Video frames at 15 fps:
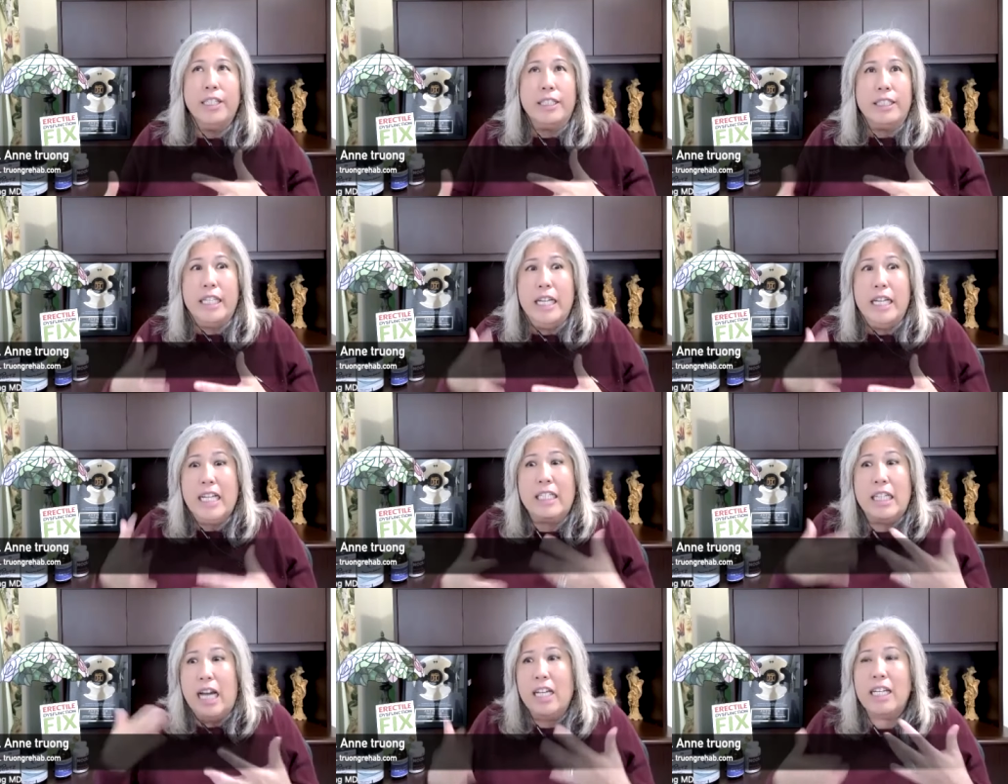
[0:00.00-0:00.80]
the
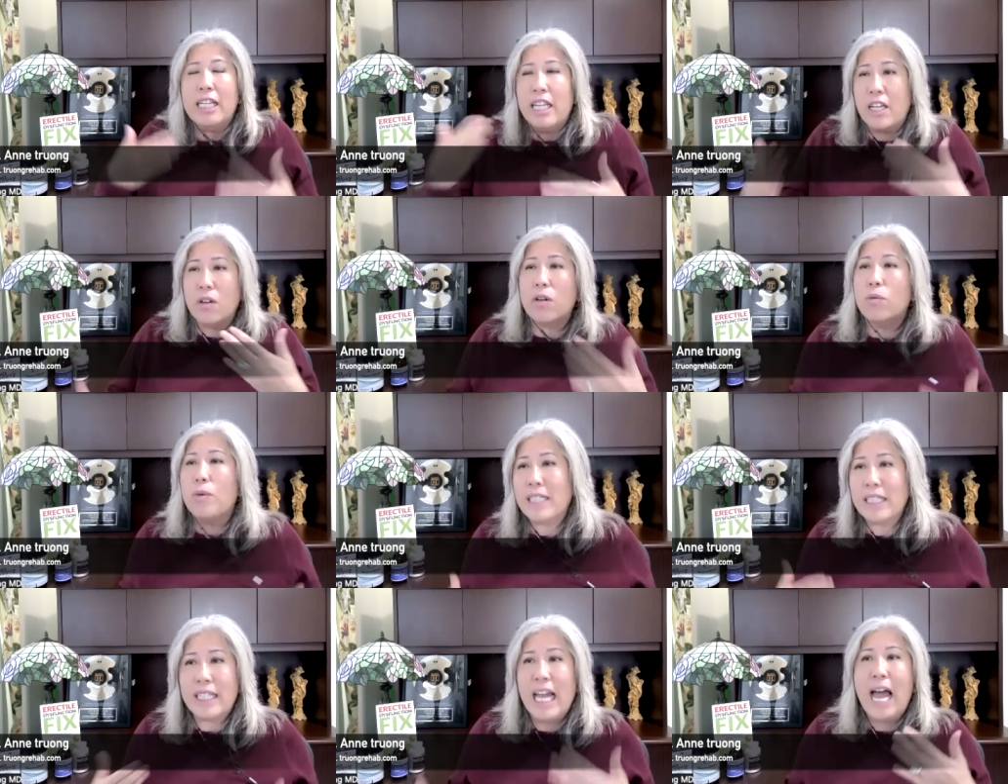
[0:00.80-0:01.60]
anxiety or what
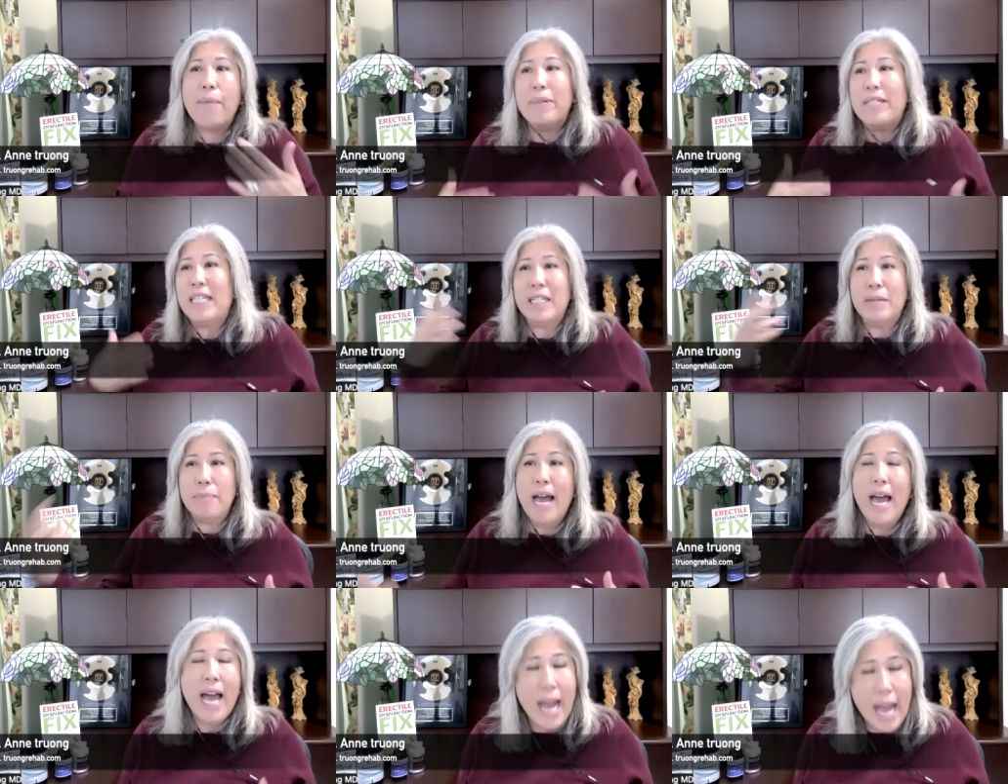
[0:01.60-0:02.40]
has happened in the
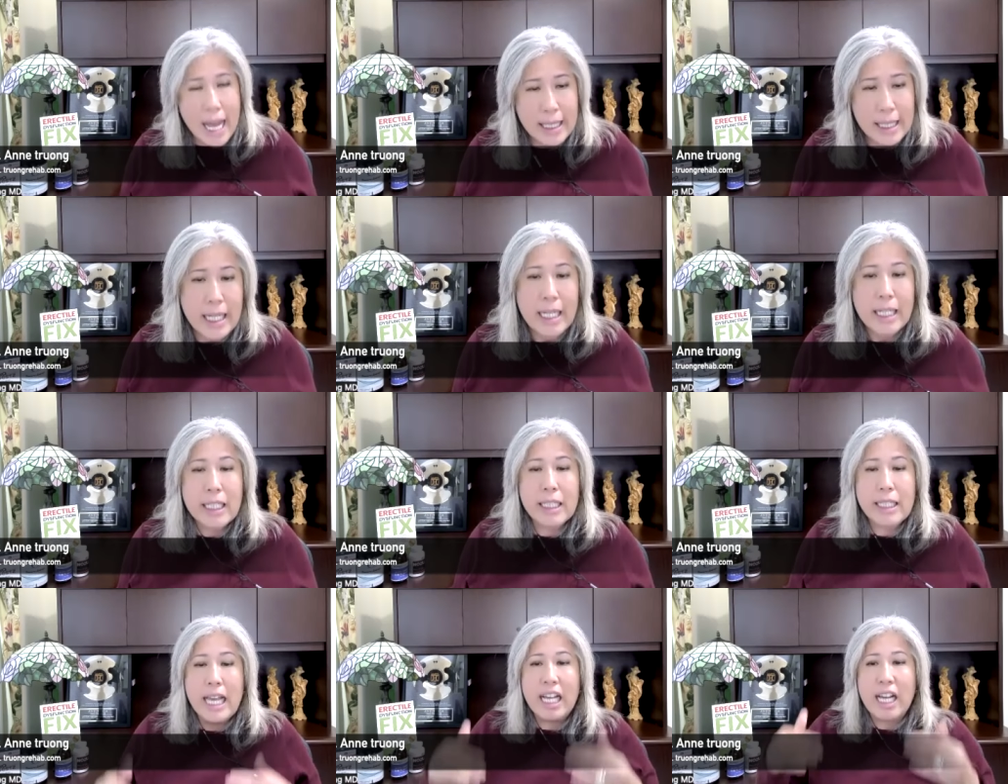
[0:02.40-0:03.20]
past.
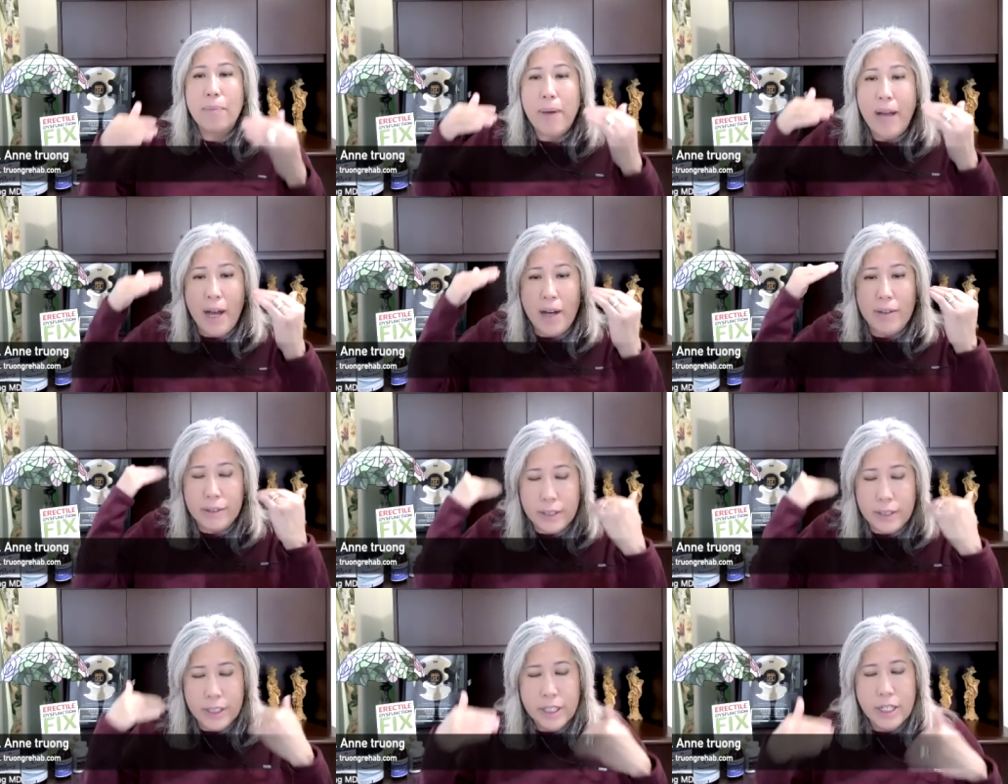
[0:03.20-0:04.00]
You think mm-hmm. about,
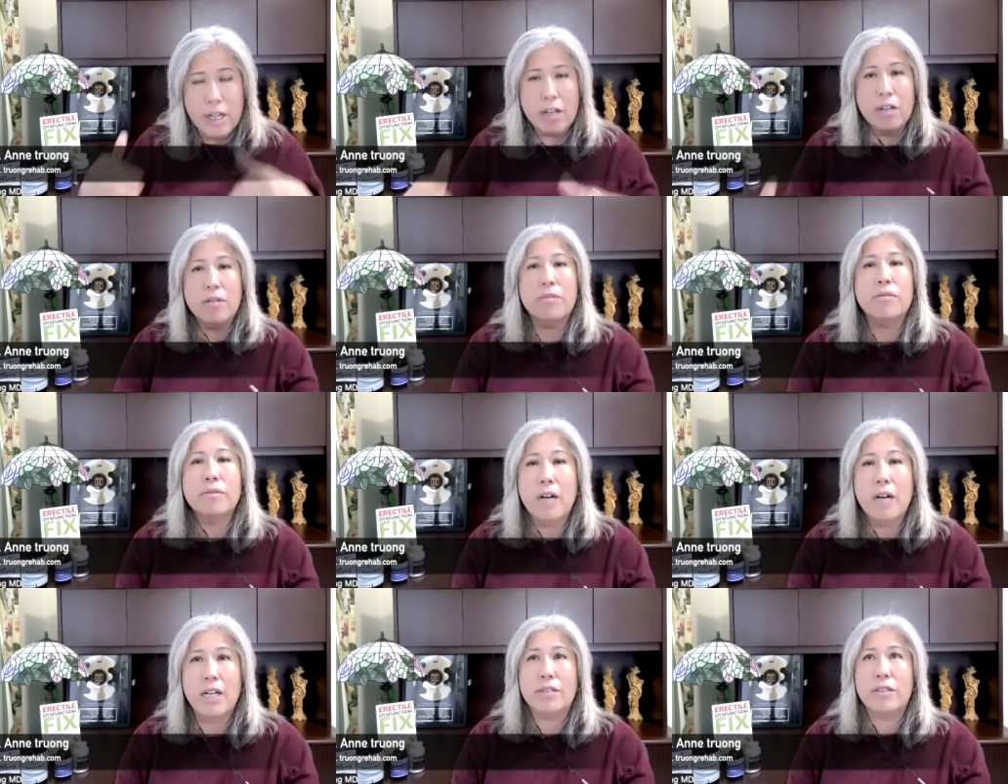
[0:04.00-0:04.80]
you know,
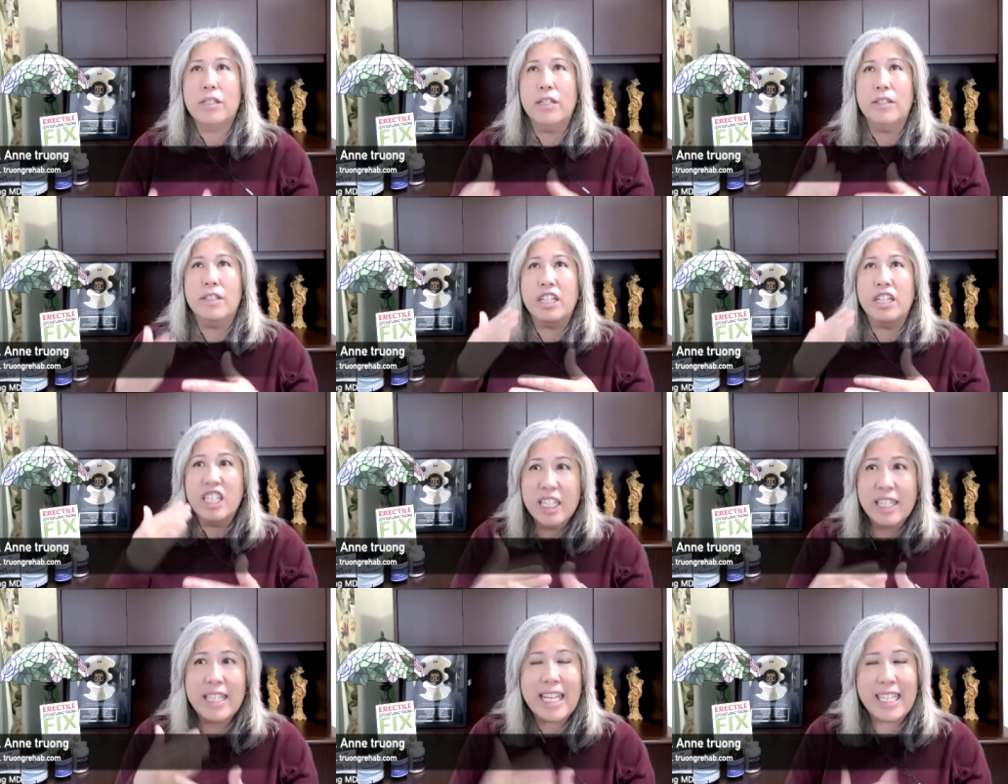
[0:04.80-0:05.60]
what the, the
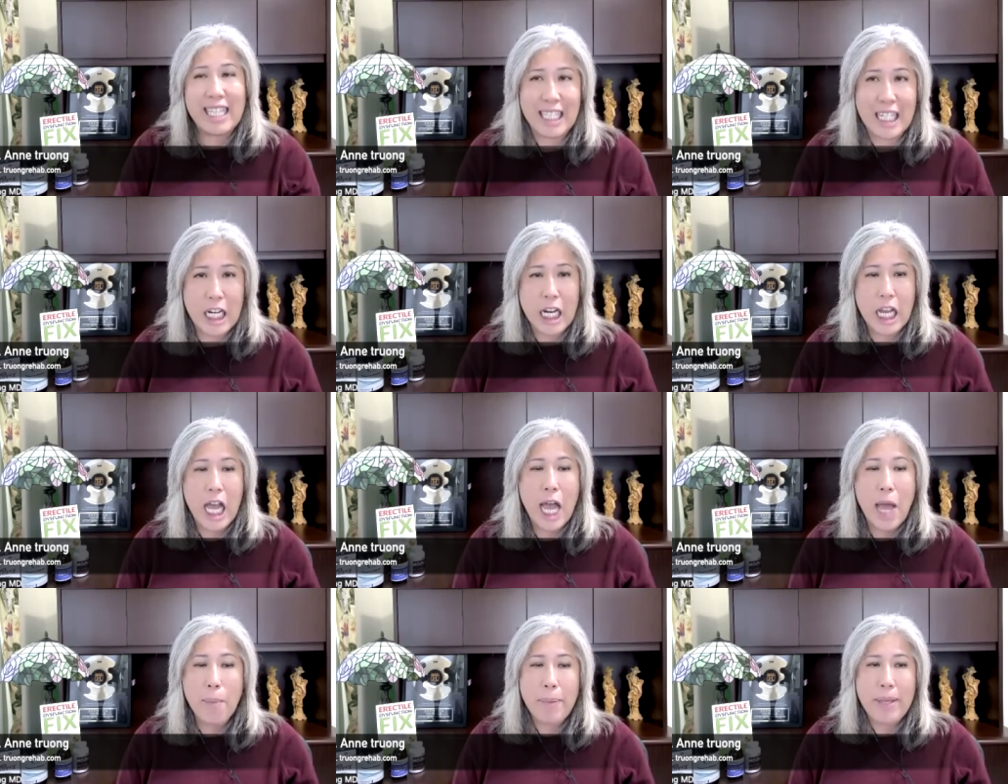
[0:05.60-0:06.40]
good thing that's going to
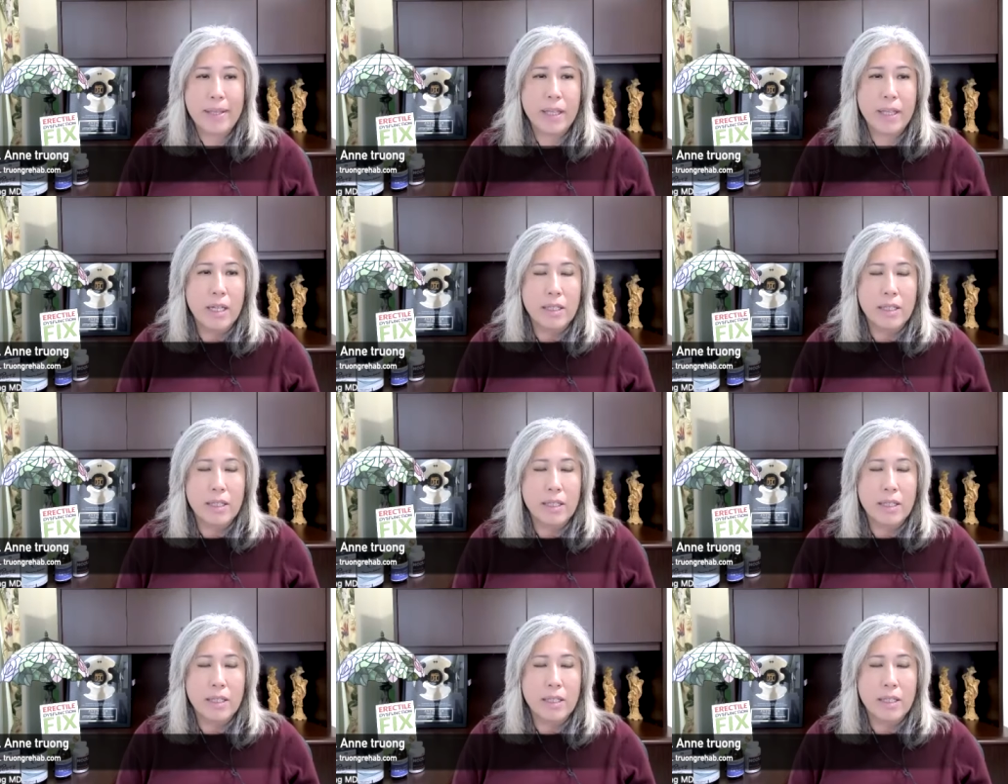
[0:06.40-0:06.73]
happen.